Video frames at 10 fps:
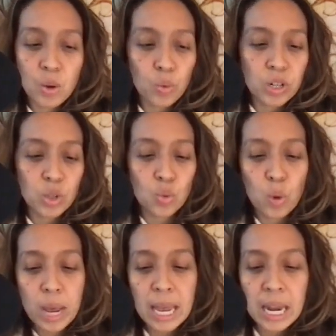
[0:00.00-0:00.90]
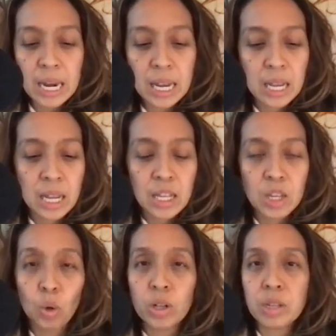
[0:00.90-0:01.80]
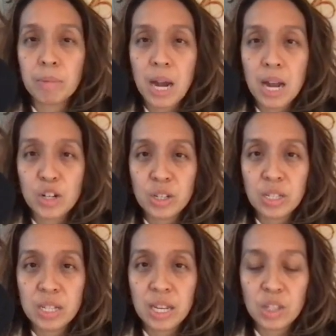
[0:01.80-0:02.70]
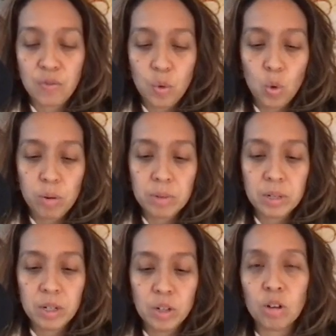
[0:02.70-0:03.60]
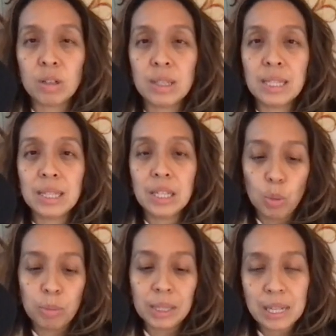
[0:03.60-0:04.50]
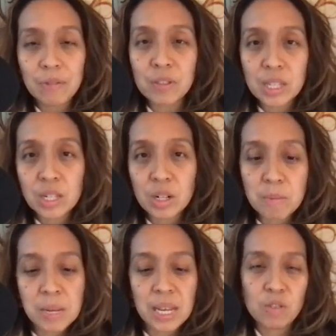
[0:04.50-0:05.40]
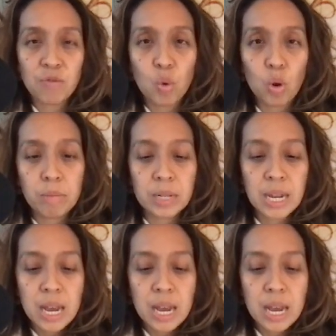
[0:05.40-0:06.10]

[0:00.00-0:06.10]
which is when your subconscious gets formed your your belief system gets formed